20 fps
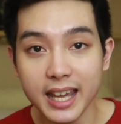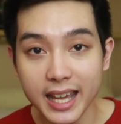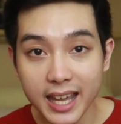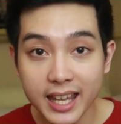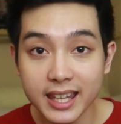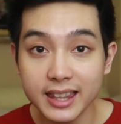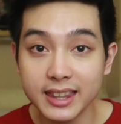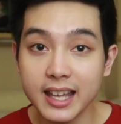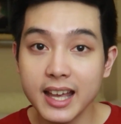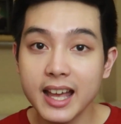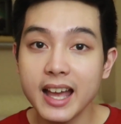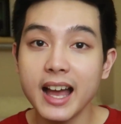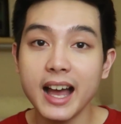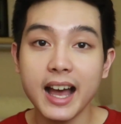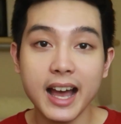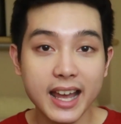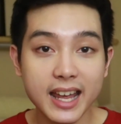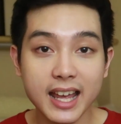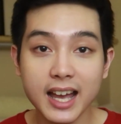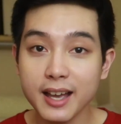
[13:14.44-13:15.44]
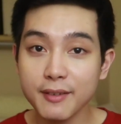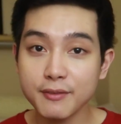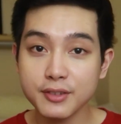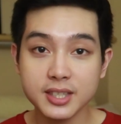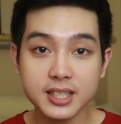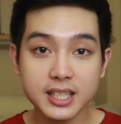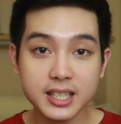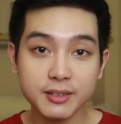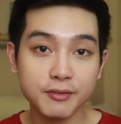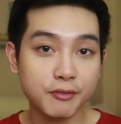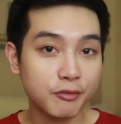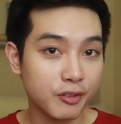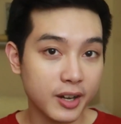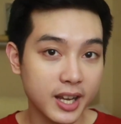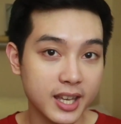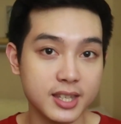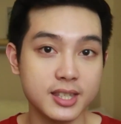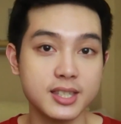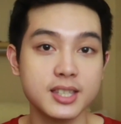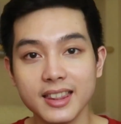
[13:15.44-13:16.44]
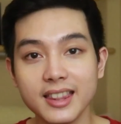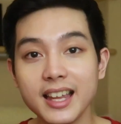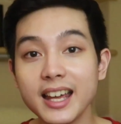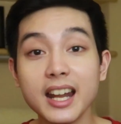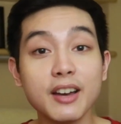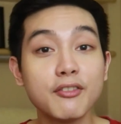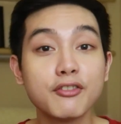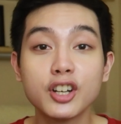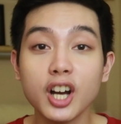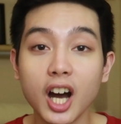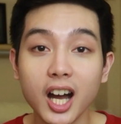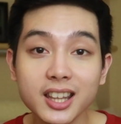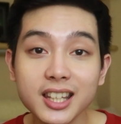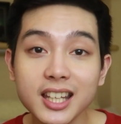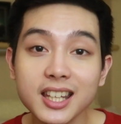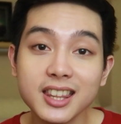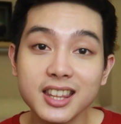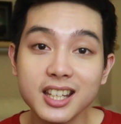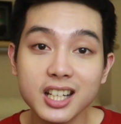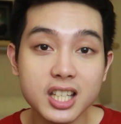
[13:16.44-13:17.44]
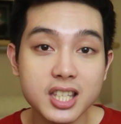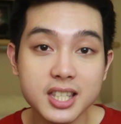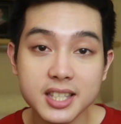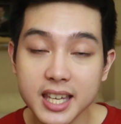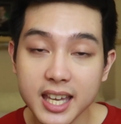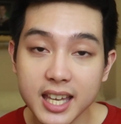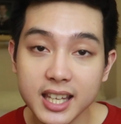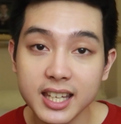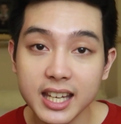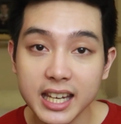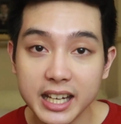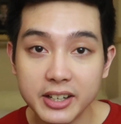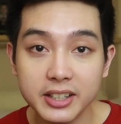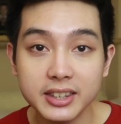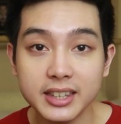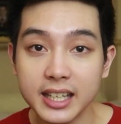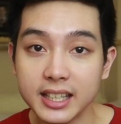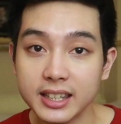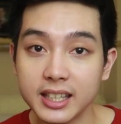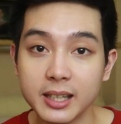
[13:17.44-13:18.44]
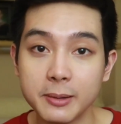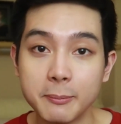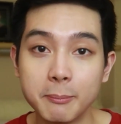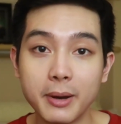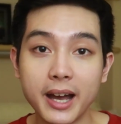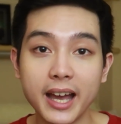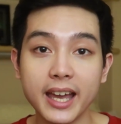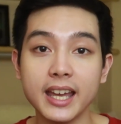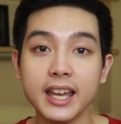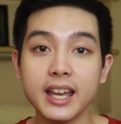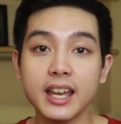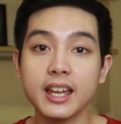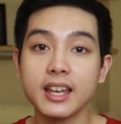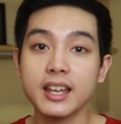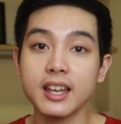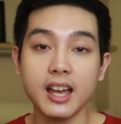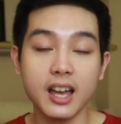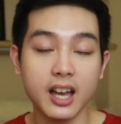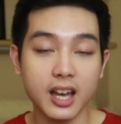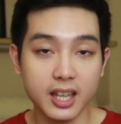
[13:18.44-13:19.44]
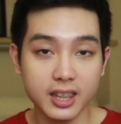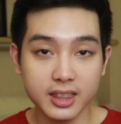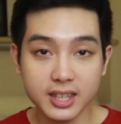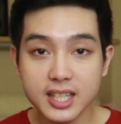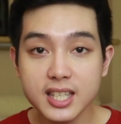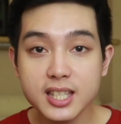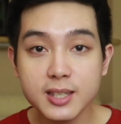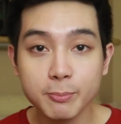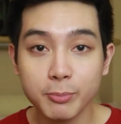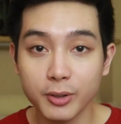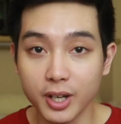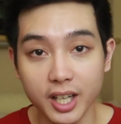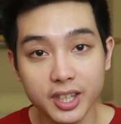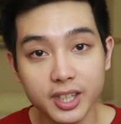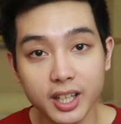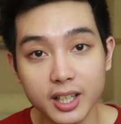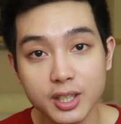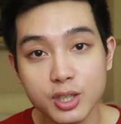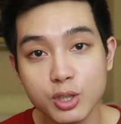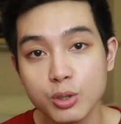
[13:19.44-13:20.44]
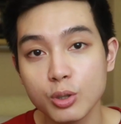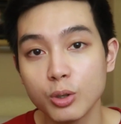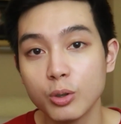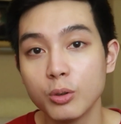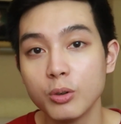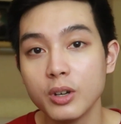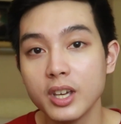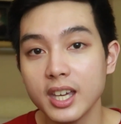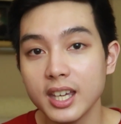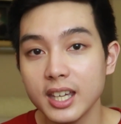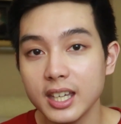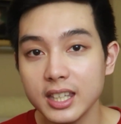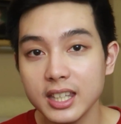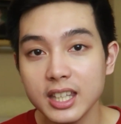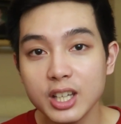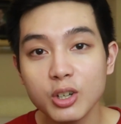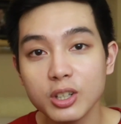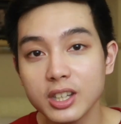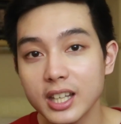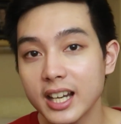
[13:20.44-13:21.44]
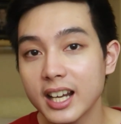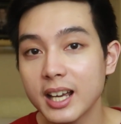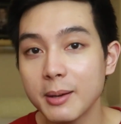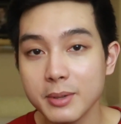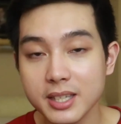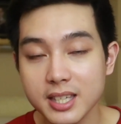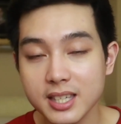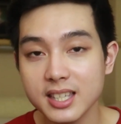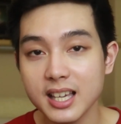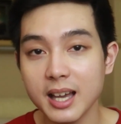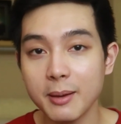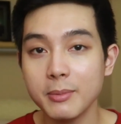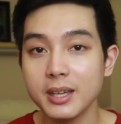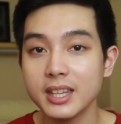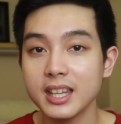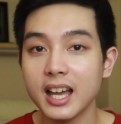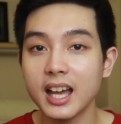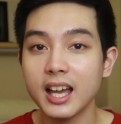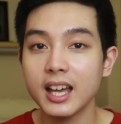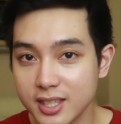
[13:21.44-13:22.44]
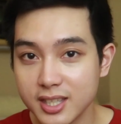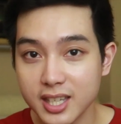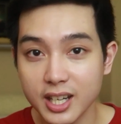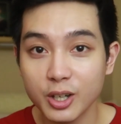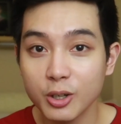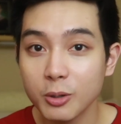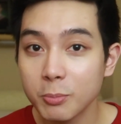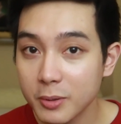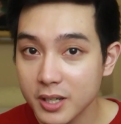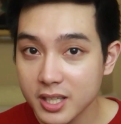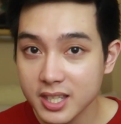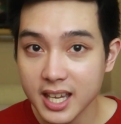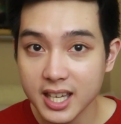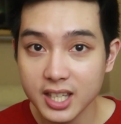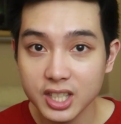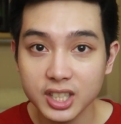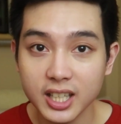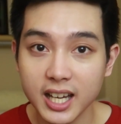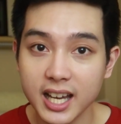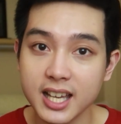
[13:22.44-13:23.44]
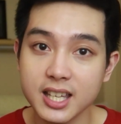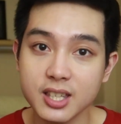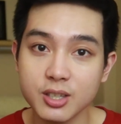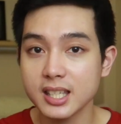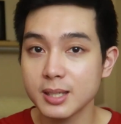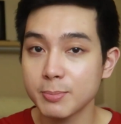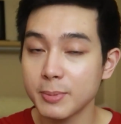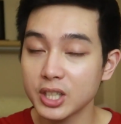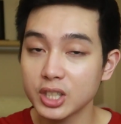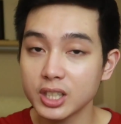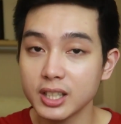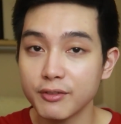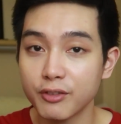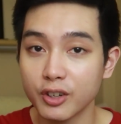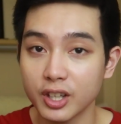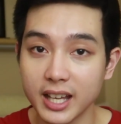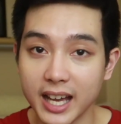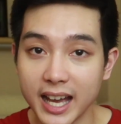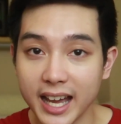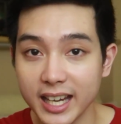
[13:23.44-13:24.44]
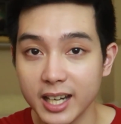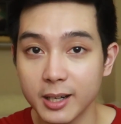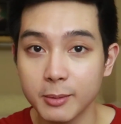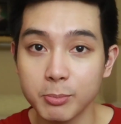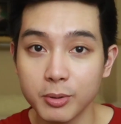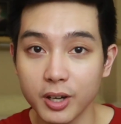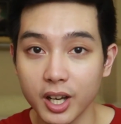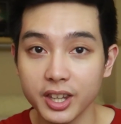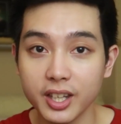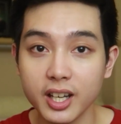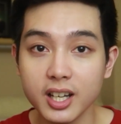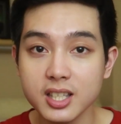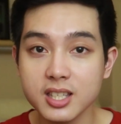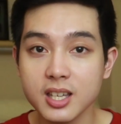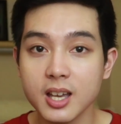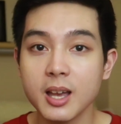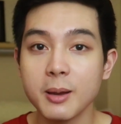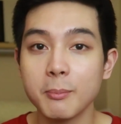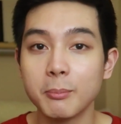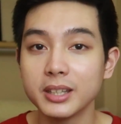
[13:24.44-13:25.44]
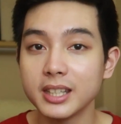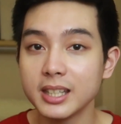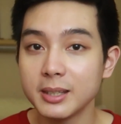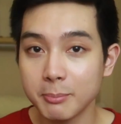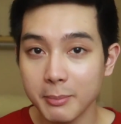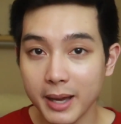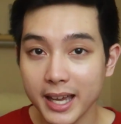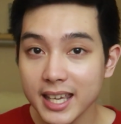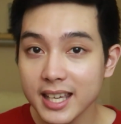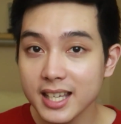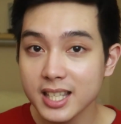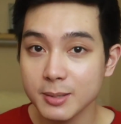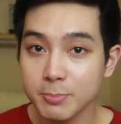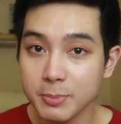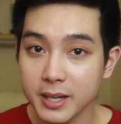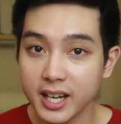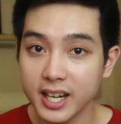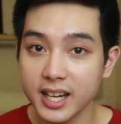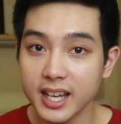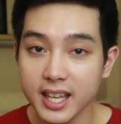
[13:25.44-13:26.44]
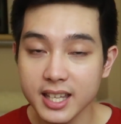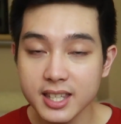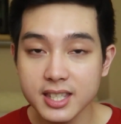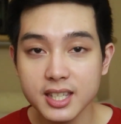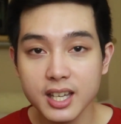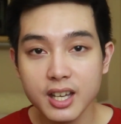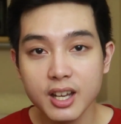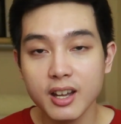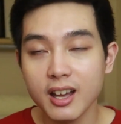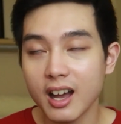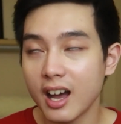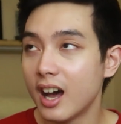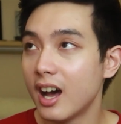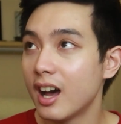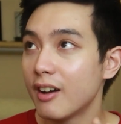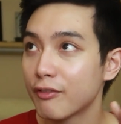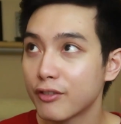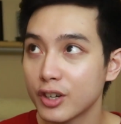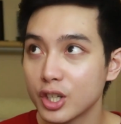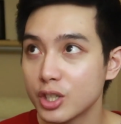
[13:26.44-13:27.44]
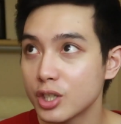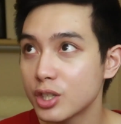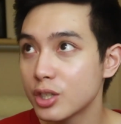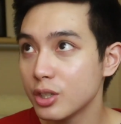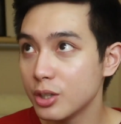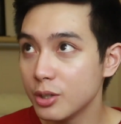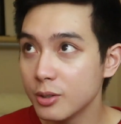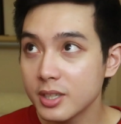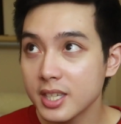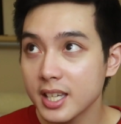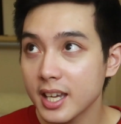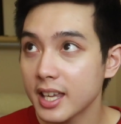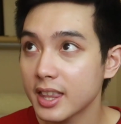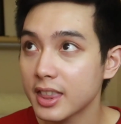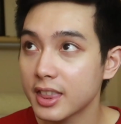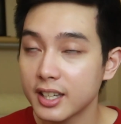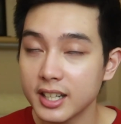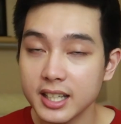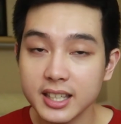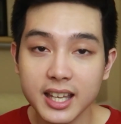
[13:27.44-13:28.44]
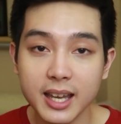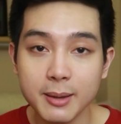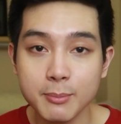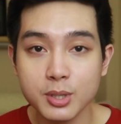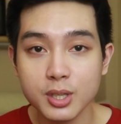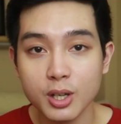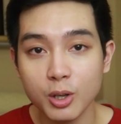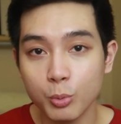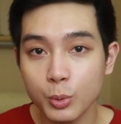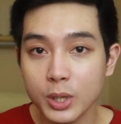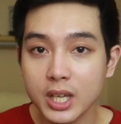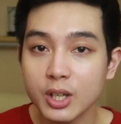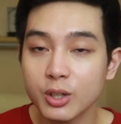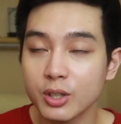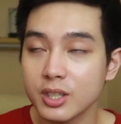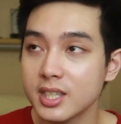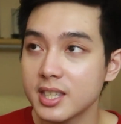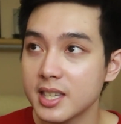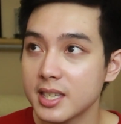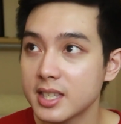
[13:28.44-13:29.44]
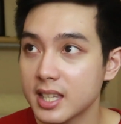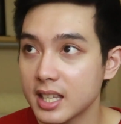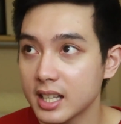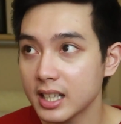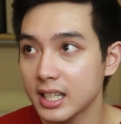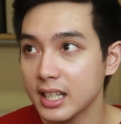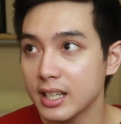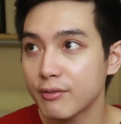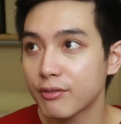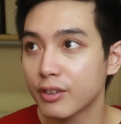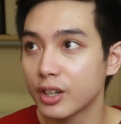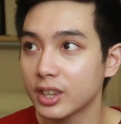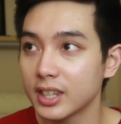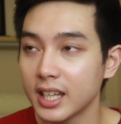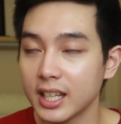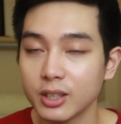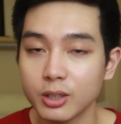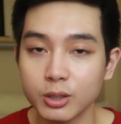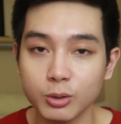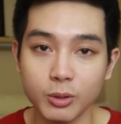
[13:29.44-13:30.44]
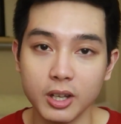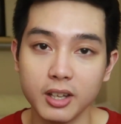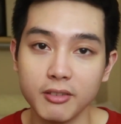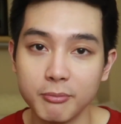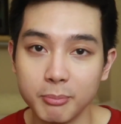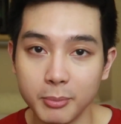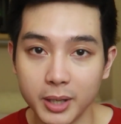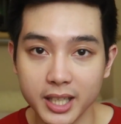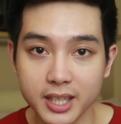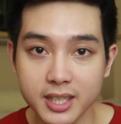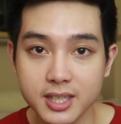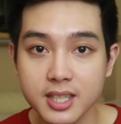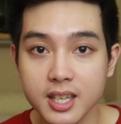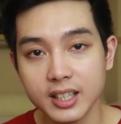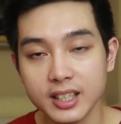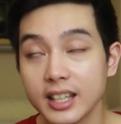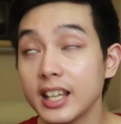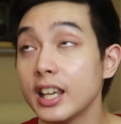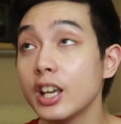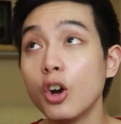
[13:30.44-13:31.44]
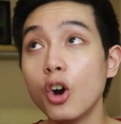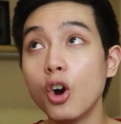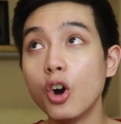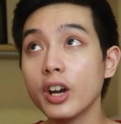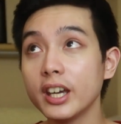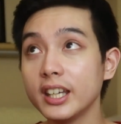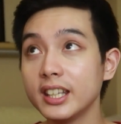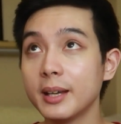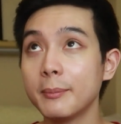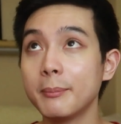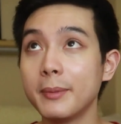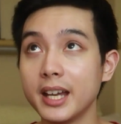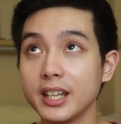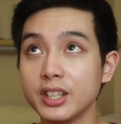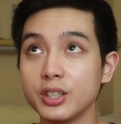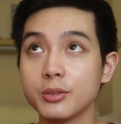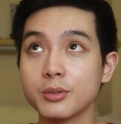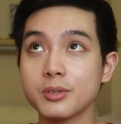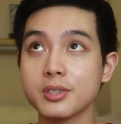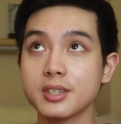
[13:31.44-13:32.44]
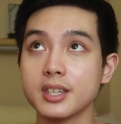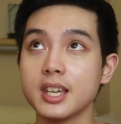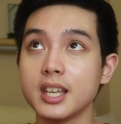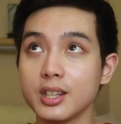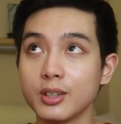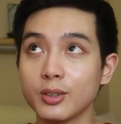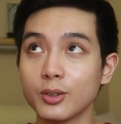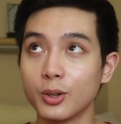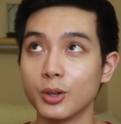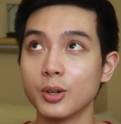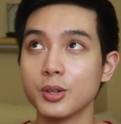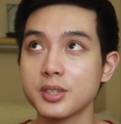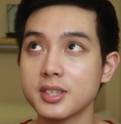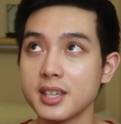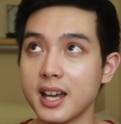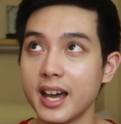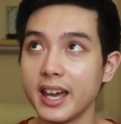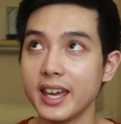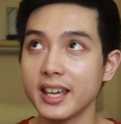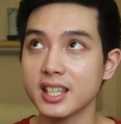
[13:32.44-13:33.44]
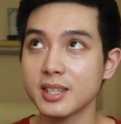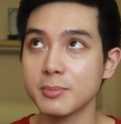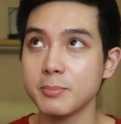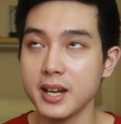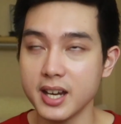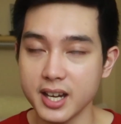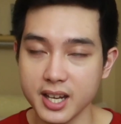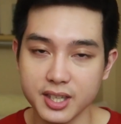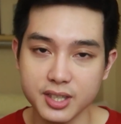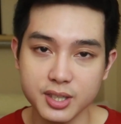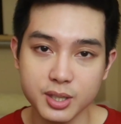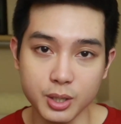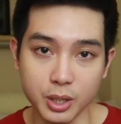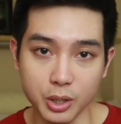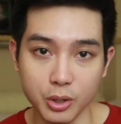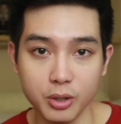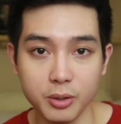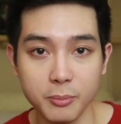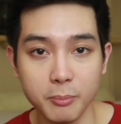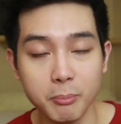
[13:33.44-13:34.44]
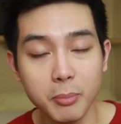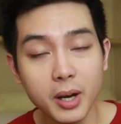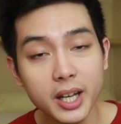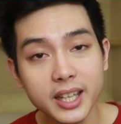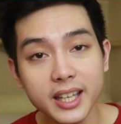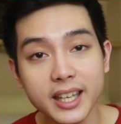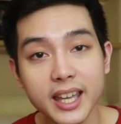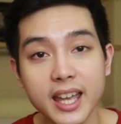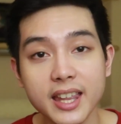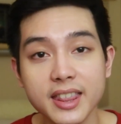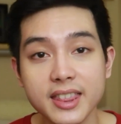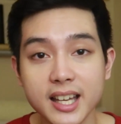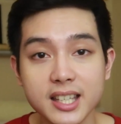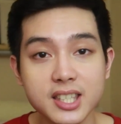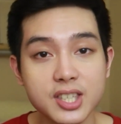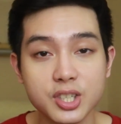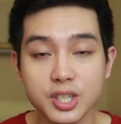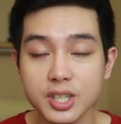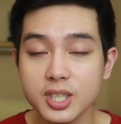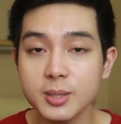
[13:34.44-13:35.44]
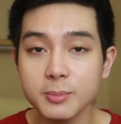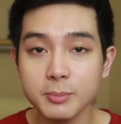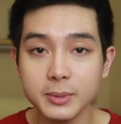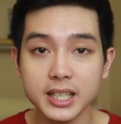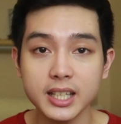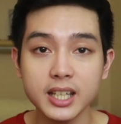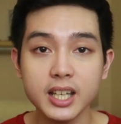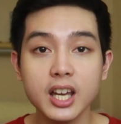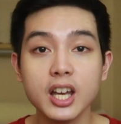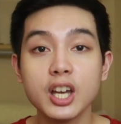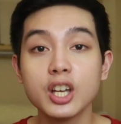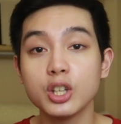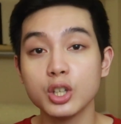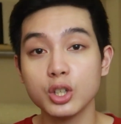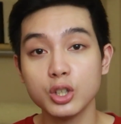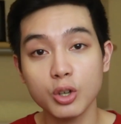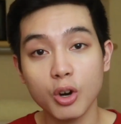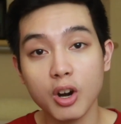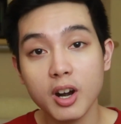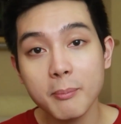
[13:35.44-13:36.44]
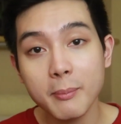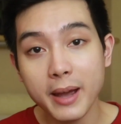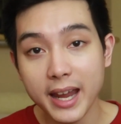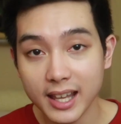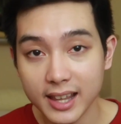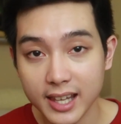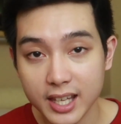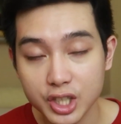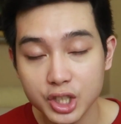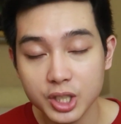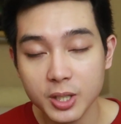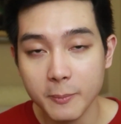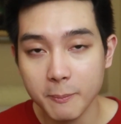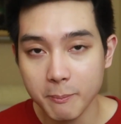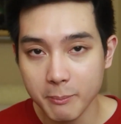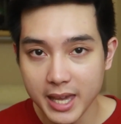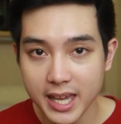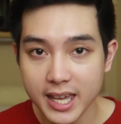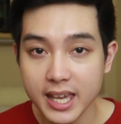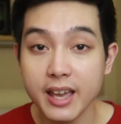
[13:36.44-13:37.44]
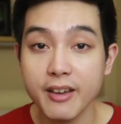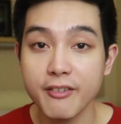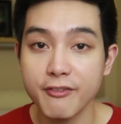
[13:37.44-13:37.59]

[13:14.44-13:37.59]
and I have seen friends that have gotten their skin irritated by these products. So, hindi ko talaga masasabi na 0% chance, especially for the higher products. But in my experience, for just using it 3 times a week consistently for 10 to 12 months, naging okay naman yung skin ko sa experience na yun. But again, that's just me. Your mileage may